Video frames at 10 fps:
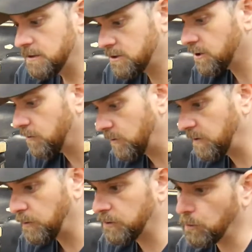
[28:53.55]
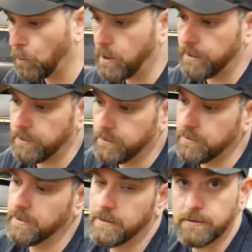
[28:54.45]
Sure, when you put the water
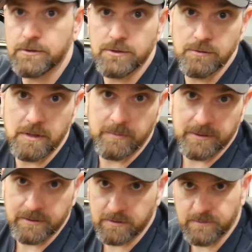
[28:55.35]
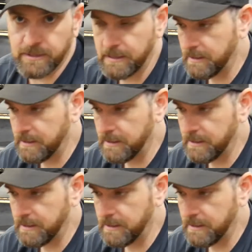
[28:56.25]
to it, it'll shoot up in there, but